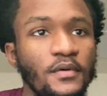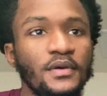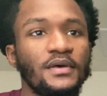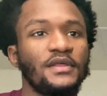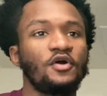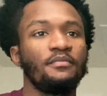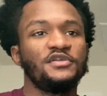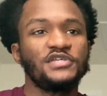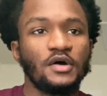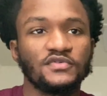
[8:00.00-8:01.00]
They call me
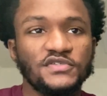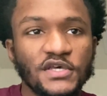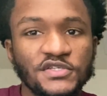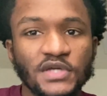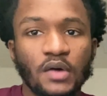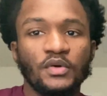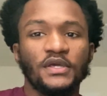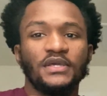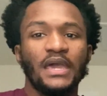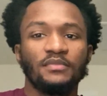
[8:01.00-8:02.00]
Jawn Sticks, John
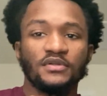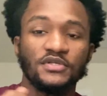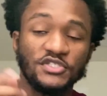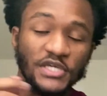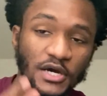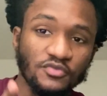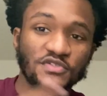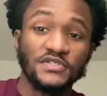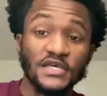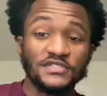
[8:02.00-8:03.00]
Wicked Gaming. Jawn
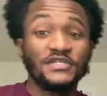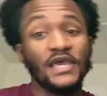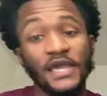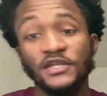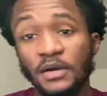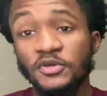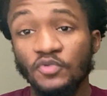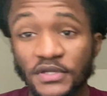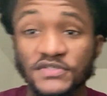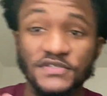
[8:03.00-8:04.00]
Sticks,
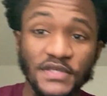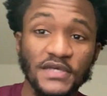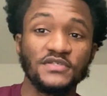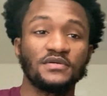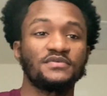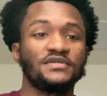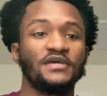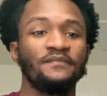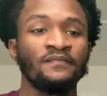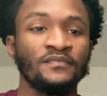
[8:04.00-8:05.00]
J-A-W-N Sticks, you know what
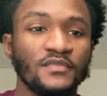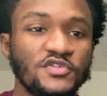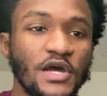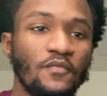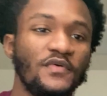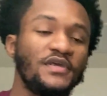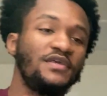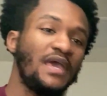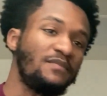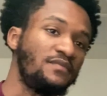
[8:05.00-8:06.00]
I'm saying? John Wicked
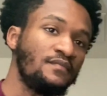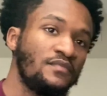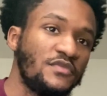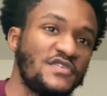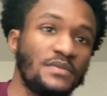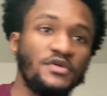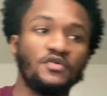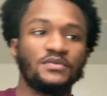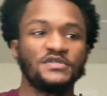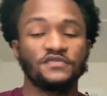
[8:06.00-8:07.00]
Gaming. It's something you don't
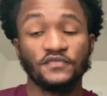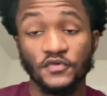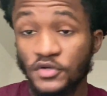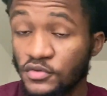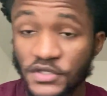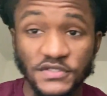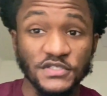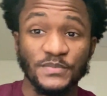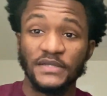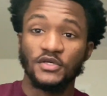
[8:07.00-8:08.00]
want to miss for real. It's a
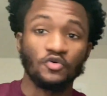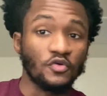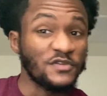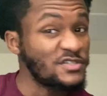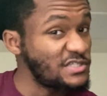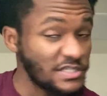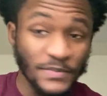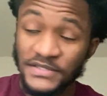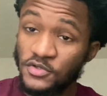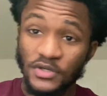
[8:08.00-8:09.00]
spectacle. To, it's a
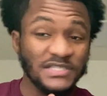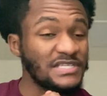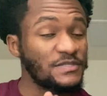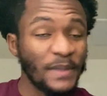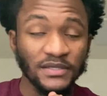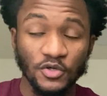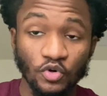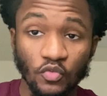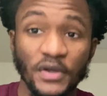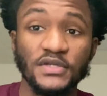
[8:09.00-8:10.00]
spectacle. It's a
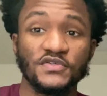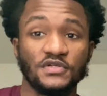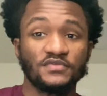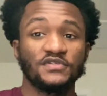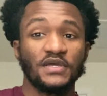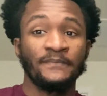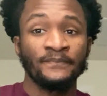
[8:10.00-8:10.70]
spectacle to witness. You know what I'm saying?